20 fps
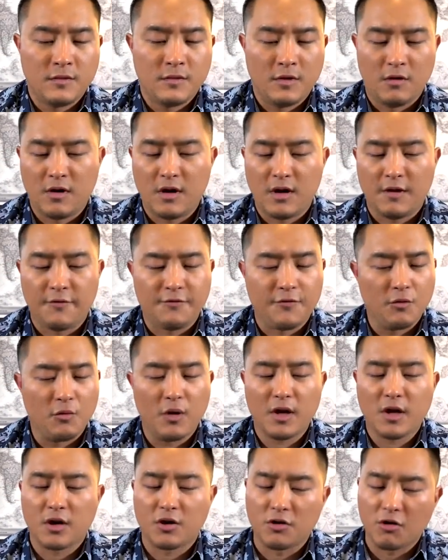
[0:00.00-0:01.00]
All right. If you
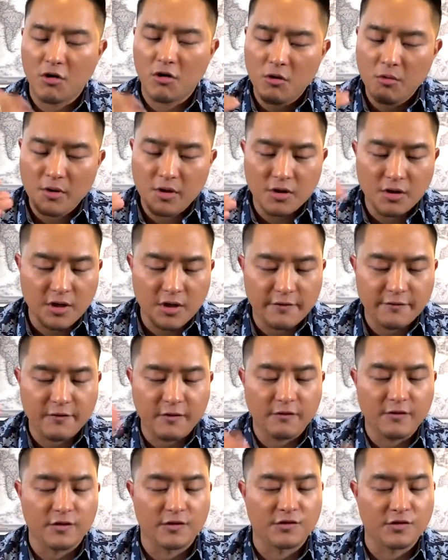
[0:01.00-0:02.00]
want to grow in your gift
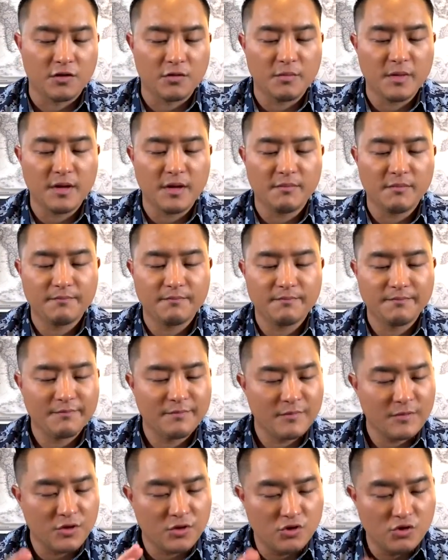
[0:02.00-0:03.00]
of discernment,
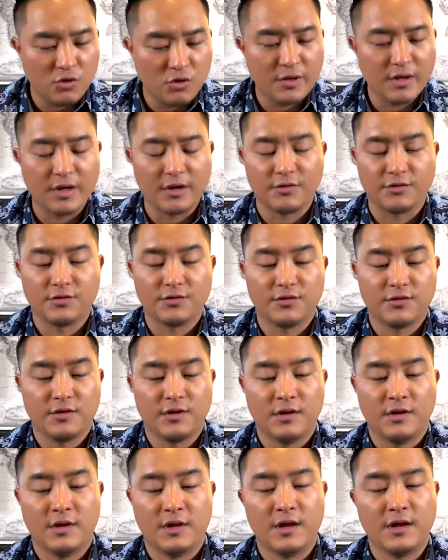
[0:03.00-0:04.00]
join us
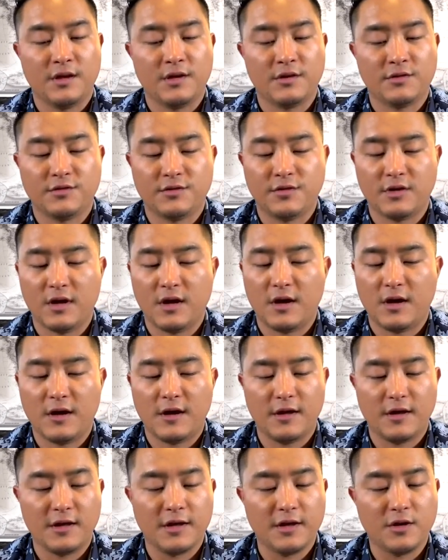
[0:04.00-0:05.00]
in this uh,
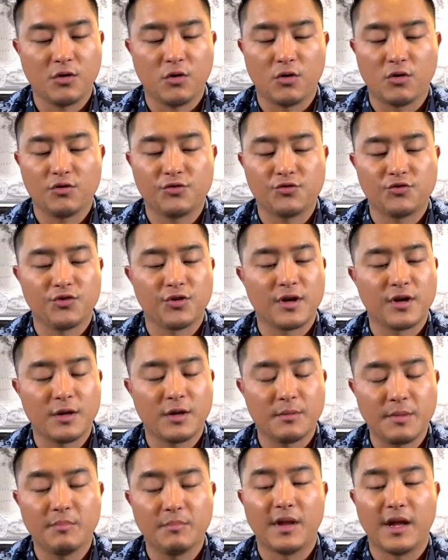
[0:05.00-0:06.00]
e course. You're going to
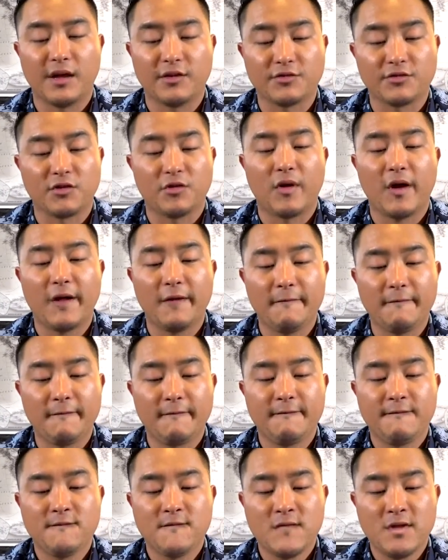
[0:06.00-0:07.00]
be blessed. All right?
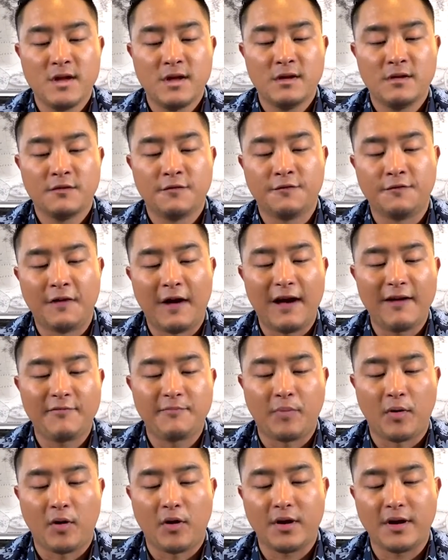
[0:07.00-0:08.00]

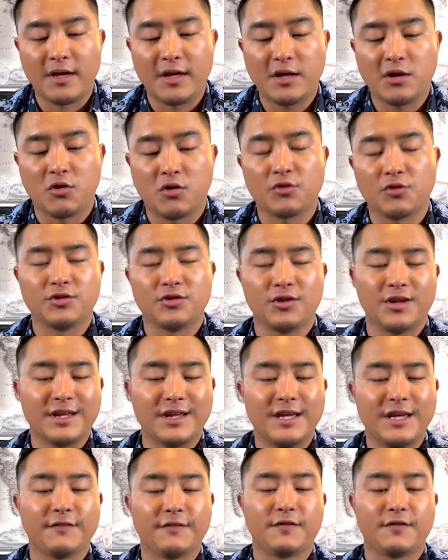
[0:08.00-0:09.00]
Five part e course on the
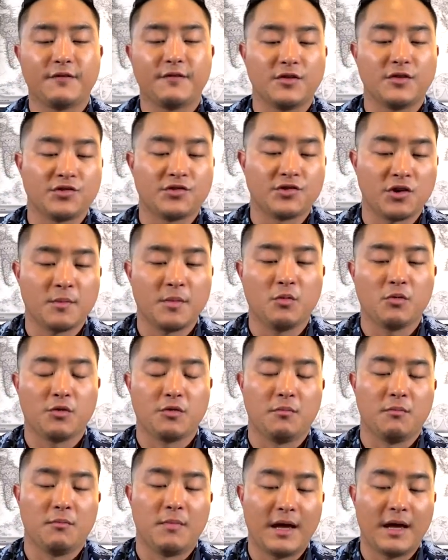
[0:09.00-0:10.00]
gift of discernment
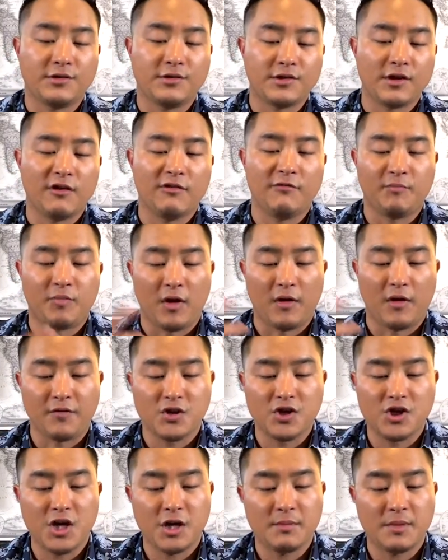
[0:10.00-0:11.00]
with myself, Prophet
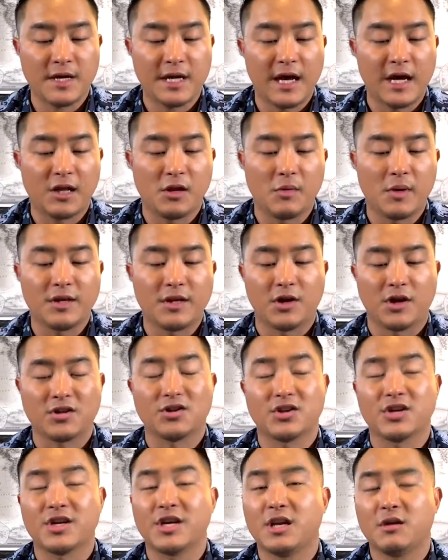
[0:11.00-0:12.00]
Jamie Galloway,
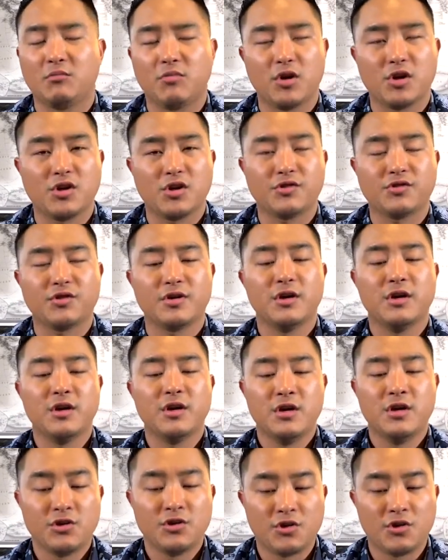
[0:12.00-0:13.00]
Dr. Kynan Bridges.
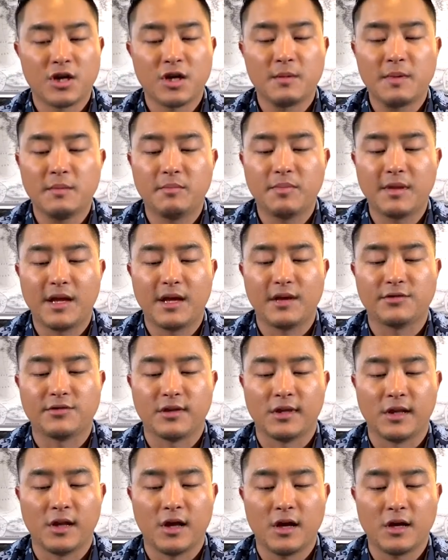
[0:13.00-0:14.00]
You're going to be blessed.
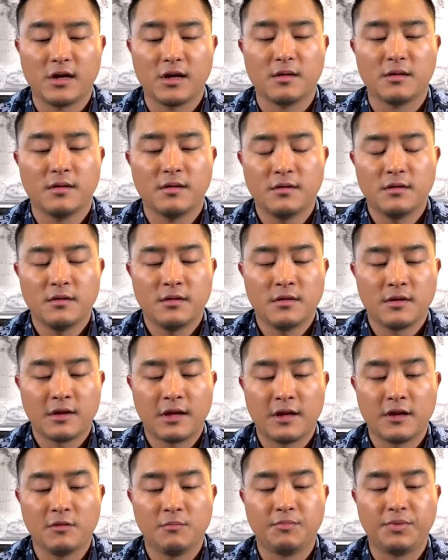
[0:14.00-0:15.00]
Alana,
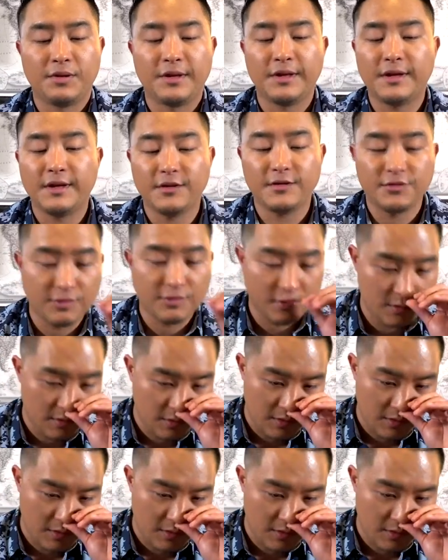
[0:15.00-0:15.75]
can you please